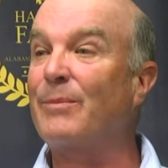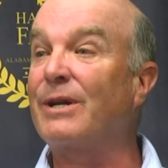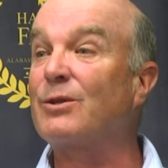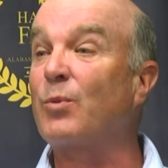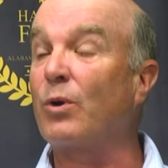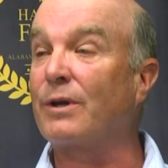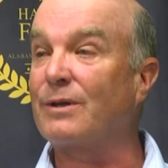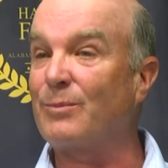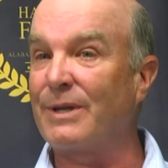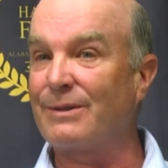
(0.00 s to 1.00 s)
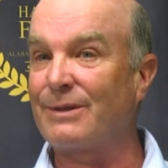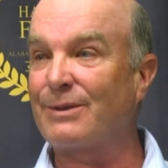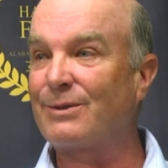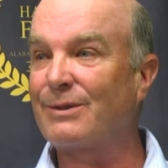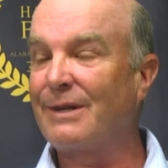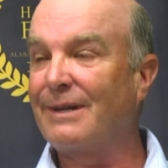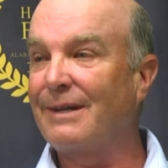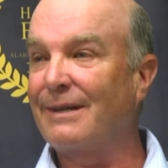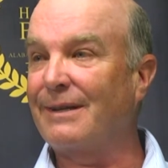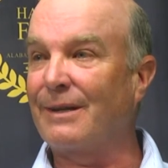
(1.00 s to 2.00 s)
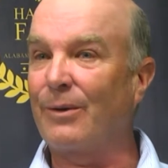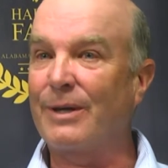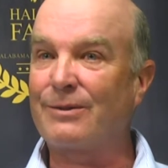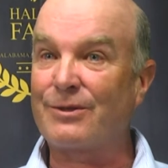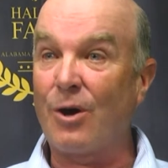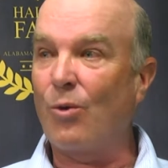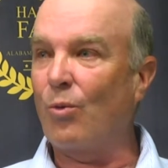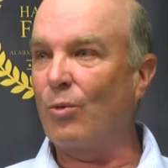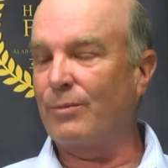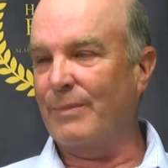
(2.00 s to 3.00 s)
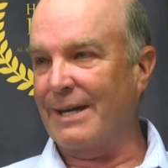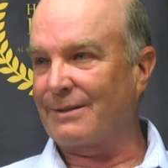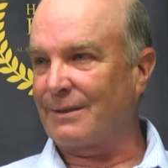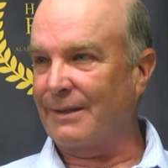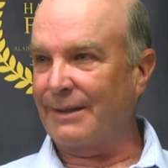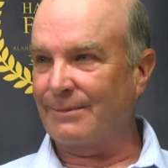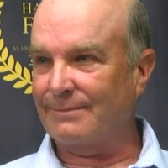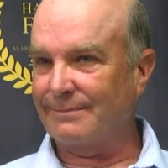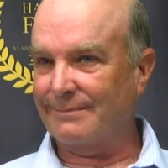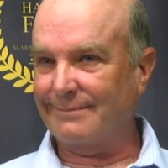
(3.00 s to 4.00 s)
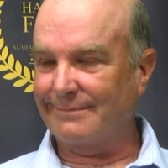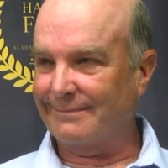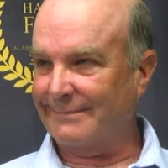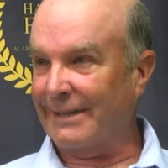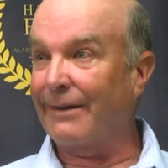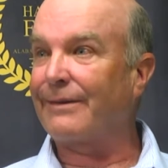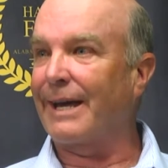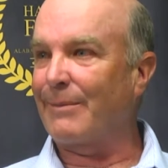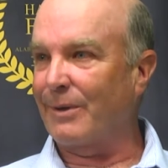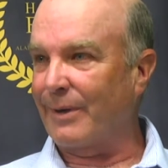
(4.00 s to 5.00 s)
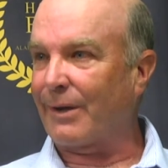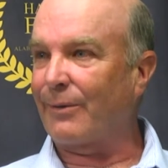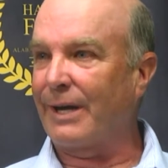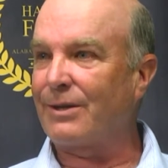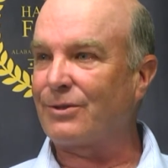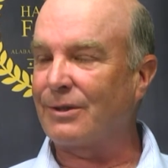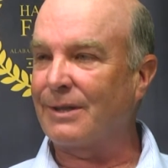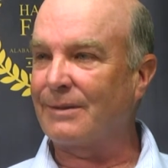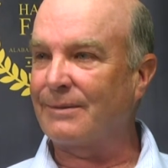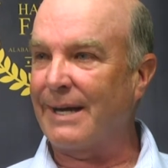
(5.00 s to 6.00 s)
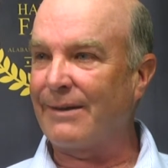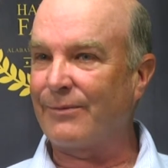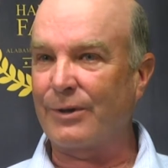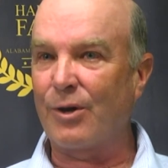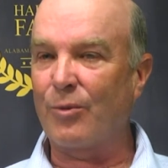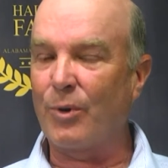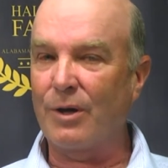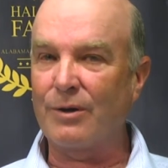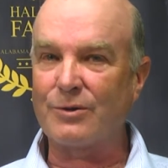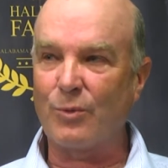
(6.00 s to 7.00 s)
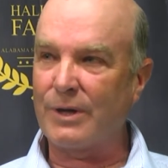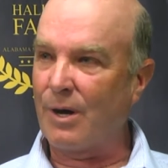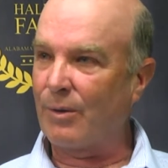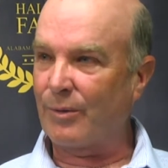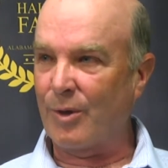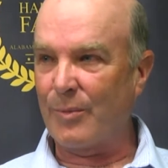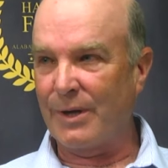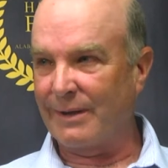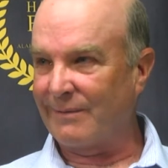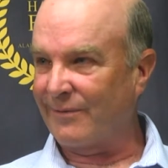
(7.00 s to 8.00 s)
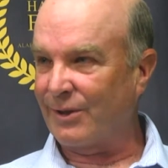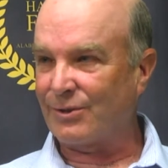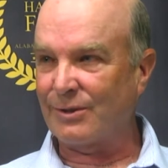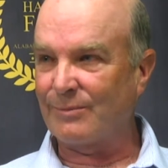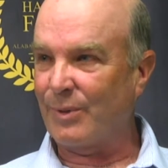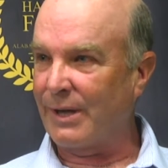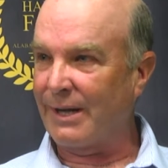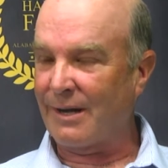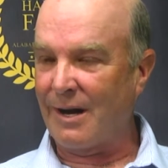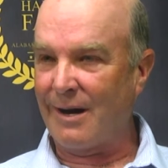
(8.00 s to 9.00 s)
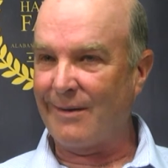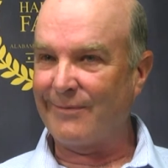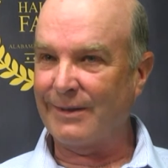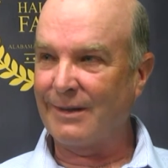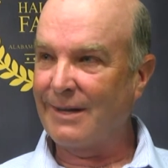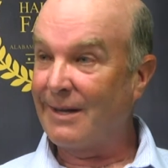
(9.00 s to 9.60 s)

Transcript: being in sporting goods business, he sold basically entertainment, recreation, and I had 3 older brothers, and we all grew up hunting, fishing, playing golf. And